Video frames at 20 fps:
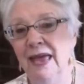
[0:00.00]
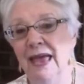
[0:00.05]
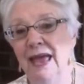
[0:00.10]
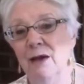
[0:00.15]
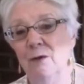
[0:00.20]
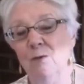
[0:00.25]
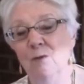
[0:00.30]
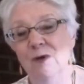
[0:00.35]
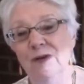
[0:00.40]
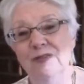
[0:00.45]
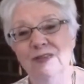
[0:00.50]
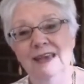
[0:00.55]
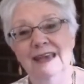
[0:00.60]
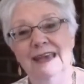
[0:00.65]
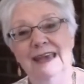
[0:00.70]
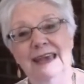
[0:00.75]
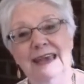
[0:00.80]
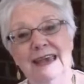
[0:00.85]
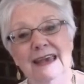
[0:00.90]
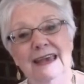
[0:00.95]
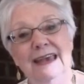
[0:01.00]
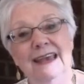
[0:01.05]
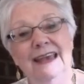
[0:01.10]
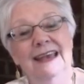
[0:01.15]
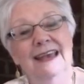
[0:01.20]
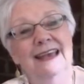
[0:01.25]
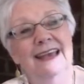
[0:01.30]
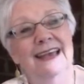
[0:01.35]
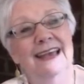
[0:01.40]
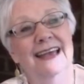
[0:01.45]
And when the
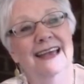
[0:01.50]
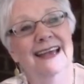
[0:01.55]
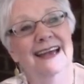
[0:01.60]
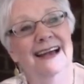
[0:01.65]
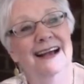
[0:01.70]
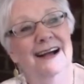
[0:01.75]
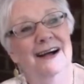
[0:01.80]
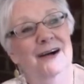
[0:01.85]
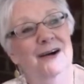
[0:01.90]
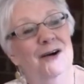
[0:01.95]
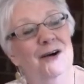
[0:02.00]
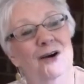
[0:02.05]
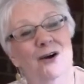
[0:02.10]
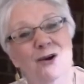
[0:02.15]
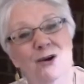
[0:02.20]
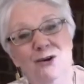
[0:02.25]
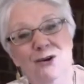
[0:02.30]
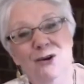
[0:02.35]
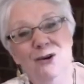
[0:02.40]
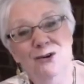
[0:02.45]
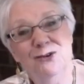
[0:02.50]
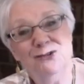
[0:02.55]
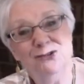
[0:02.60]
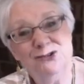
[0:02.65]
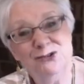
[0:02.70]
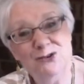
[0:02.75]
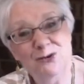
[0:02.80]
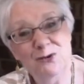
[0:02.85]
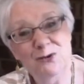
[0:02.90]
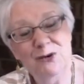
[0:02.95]
king heard her
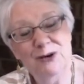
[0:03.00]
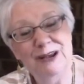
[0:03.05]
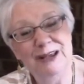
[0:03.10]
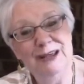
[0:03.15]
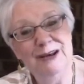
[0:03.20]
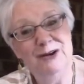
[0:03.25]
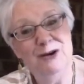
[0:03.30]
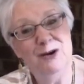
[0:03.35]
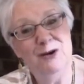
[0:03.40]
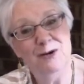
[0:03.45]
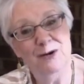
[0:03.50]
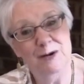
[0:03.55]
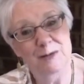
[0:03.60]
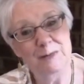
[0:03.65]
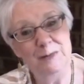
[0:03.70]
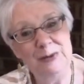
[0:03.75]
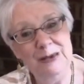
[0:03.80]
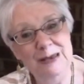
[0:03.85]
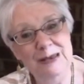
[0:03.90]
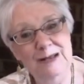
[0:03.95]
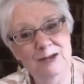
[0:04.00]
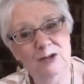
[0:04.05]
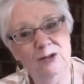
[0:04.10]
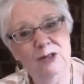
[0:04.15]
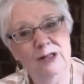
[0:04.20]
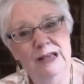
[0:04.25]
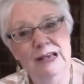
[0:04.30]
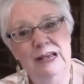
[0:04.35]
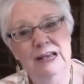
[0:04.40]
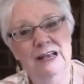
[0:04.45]
story and her
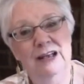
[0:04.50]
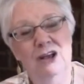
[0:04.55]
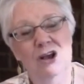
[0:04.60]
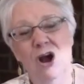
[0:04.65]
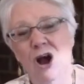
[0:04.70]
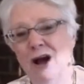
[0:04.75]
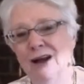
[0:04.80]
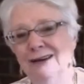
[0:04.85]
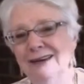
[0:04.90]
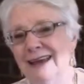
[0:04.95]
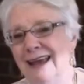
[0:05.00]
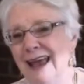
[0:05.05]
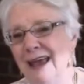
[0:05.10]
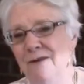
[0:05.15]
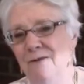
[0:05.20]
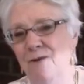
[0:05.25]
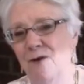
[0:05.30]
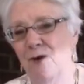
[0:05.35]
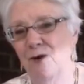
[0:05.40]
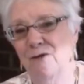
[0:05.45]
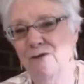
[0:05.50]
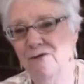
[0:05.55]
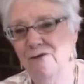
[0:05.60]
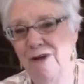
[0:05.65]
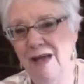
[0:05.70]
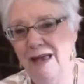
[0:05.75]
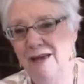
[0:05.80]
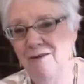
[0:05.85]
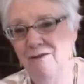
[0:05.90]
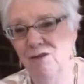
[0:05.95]
appeal, God gave her
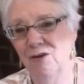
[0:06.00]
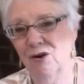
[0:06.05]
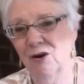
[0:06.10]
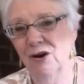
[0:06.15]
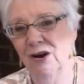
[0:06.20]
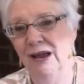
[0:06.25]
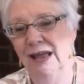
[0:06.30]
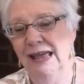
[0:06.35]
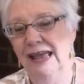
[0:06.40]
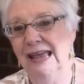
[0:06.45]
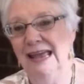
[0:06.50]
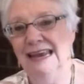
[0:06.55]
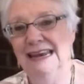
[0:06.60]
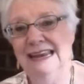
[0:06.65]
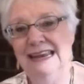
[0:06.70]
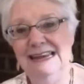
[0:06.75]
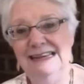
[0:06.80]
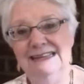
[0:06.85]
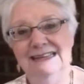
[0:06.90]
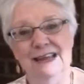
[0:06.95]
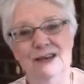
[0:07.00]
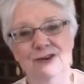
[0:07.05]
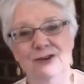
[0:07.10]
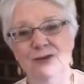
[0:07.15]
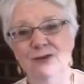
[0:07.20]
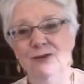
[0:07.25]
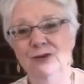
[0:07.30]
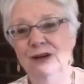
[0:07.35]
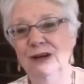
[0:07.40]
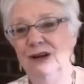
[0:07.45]
favor. And he said,
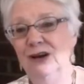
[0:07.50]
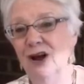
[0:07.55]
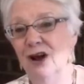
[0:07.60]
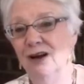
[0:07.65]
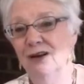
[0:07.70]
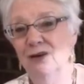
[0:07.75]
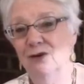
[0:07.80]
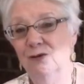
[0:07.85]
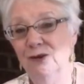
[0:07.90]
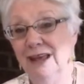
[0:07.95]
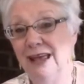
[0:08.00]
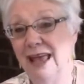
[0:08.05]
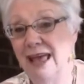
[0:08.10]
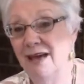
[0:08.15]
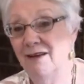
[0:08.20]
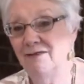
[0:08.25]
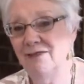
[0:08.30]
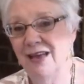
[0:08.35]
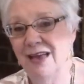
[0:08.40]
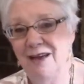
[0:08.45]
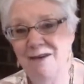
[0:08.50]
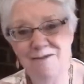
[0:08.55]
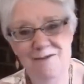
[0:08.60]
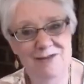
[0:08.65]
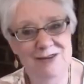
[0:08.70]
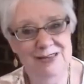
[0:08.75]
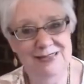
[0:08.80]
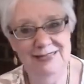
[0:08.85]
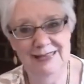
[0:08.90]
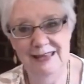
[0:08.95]
you can not only have
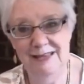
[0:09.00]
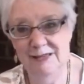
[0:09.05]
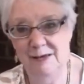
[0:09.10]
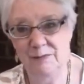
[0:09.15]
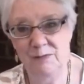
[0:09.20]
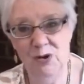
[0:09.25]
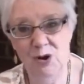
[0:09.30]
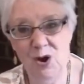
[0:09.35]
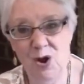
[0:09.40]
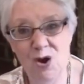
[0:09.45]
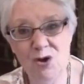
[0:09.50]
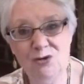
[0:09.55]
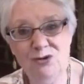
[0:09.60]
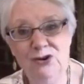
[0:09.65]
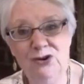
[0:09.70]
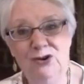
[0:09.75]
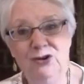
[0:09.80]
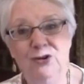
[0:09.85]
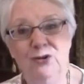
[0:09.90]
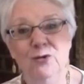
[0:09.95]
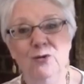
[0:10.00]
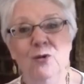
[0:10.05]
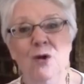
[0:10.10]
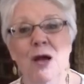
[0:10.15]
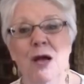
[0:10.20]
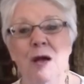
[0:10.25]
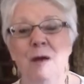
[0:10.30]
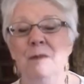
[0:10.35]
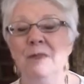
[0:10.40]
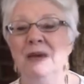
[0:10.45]
everything that belonged to you,
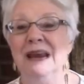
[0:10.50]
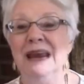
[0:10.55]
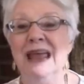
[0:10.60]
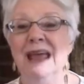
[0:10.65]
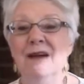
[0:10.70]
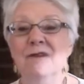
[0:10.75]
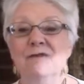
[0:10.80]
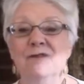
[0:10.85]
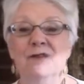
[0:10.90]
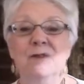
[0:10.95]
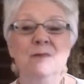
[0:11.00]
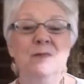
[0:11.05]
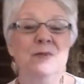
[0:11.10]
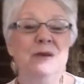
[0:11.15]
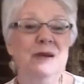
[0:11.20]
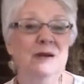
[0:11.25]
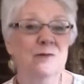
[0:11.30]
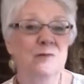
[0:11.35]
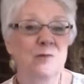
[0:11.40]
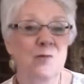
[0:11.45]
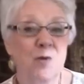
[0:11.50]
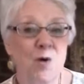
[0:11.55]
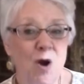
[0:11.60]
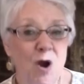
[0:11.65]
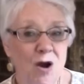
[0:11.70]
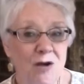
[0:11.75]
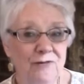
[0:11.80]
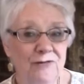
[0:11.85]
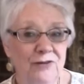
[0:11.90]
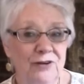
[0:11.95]
but every bit of
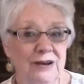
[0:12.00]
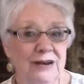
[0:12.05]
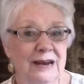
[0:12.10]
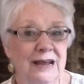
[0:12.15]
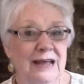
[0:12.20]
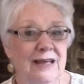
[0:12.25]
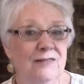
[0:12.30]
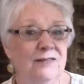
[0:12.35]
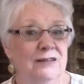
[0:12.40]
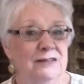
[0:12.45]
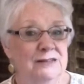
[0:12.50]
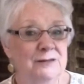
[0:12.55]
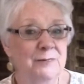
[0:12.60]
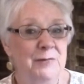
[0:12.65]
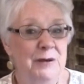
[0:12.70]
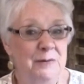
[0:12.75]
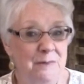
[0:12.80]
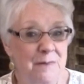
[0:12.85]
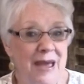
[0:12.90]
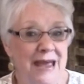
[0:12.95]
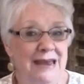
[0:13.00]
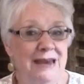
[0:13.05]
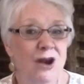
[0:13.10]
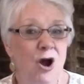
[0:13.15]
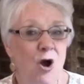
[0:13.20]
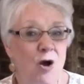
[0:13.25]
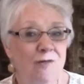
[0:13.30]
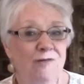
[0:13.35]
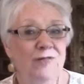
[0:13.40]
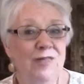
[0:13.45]
profit that's been made
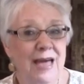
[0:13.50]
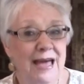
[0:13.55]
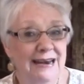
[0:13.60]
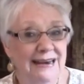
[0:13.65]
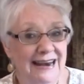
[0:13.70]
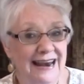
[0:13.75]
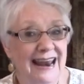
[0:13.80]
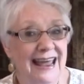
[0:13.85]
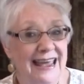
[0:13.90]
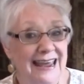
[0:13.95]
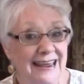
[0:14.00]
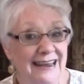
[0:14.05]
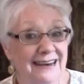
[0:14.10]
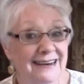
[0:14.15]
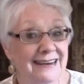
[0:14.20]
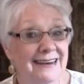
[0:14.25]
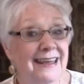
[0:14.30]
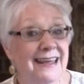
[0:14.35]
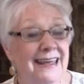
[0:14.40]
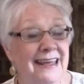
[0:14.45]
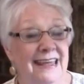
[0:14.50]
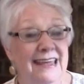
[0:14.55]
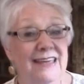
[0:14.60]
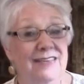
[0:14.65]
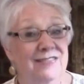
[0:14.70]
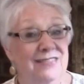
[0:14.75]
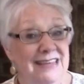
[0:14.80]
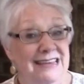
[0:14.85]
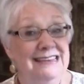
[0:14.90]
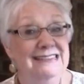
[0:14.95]
off that land
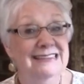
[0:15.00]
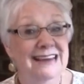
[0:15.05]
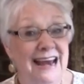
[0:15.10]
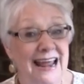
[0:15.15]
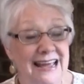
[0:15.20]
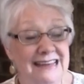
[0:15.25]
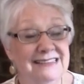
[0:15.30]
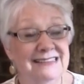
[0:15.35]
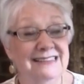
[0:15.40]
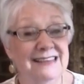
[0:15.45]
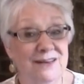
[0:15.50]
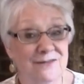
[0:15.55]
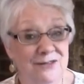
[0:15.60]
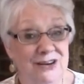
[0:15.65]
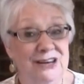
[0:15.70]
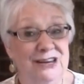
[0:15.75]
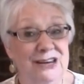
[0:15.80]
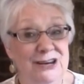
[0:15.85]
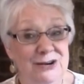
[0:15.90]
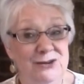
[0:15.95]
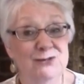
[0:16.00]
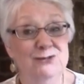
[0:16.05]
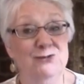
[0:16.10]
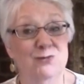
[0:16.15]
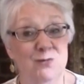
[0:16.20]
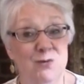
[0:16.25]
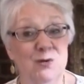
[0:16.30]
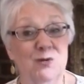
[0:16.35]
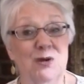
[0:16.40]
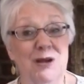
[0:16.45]
in these last 7
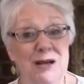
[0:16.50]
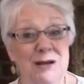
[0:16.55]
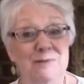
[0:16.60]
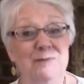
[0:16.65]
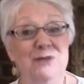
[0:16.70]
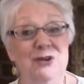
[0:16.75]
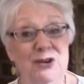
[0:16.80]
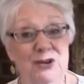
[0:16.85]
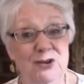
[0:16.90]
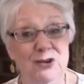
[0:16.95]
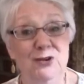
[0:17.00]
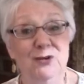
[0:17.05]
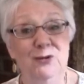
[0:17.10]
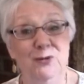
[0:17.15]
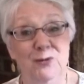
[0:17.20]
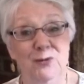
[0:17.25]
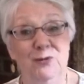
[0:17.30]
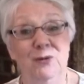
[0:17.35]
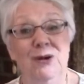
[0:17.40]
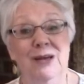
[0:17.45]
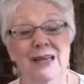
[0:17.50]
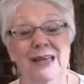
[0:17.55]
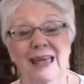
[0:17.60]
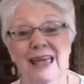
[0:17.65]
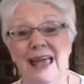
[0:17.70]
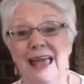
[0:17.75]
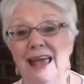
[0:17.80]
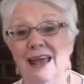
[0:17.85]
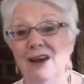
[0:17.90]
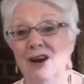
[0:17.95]
years will come to you.
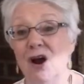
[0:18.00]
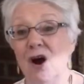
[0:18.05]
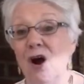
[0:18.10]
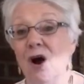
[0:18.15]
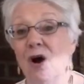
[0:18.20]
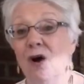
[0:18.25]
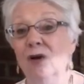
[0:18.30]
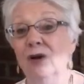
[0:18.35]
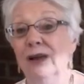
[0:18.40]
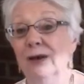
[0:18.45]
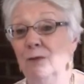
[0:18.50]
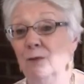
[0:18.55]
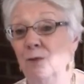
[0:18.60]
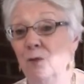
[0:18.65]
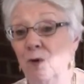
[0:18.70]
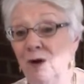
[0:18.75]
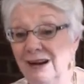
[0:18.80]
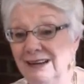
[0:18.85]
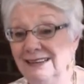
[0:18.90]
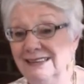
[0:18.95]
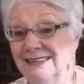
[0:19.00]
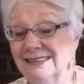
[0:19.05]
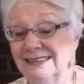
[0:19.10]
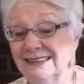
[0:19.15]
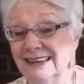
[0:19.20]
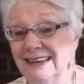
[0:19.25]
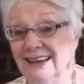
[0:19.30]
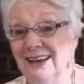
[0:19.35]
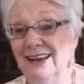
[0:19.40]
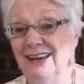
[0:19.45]
And all at
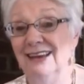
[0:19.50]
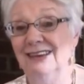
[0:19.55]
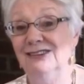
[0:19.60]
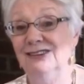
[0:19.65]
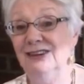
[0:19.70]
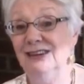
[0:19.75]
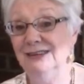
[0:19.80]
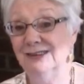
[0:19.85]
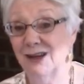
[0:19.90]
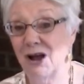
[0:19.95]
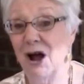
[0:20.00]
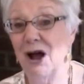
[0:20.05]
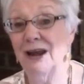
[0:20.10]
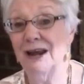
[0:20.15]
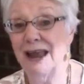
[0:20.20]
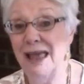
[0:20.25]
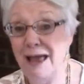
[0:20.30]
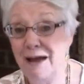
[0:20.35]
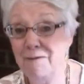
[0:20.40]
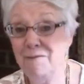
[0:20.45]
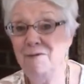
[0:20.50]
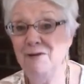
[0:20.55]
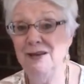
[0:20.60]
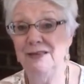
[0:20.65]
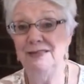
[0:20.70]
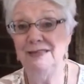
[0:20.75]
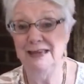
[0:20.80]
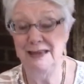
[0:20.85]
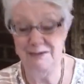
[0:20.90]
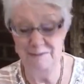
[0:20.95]
once, she's got
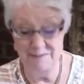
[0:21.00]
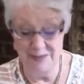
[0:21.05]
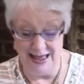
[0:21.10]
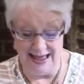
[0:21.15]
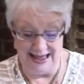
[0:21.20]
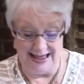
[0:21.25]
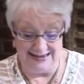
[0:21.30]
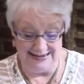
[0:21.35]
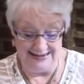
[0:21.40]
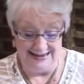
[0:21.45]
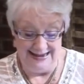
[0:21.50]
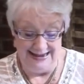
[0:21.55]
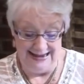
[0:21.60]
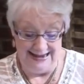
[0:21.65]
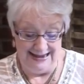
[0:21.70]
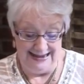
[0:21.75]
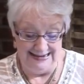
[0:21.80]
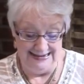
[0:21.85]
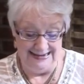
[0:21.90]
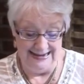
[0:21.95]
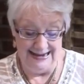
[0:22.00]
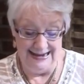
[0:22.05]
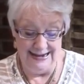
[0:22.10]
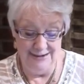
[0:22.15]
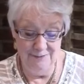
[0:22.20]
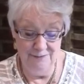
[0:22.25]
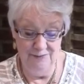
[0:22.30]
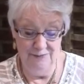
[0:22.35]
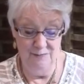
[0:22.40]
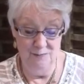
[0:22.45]
everything back and
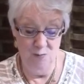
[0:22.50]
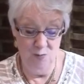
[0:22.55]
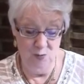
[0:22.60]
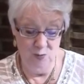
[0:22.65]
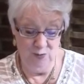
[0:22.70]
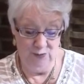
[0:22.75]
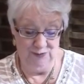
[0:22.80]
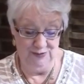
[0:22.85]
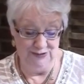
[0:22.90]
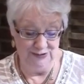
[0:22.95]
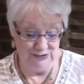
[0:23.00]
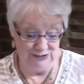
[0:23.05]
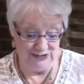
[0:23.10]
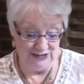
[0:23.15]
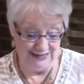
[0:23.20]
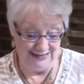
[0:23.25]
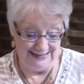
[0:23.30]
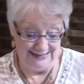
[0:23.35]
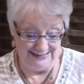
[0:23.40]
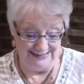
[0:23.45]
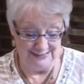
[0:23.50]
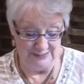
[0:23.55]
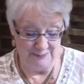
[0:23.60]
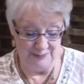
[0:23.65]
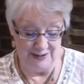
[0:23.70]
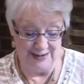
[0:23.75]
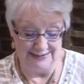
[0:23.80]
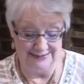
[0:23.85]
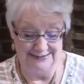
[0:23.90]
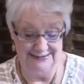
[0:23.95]
even more than she
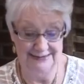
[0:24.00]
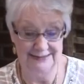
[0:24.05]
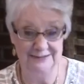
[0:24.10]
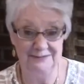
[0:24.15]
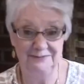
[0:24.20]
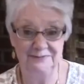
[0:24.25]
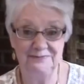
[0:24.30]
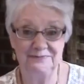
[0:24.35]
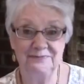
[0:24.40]
expected.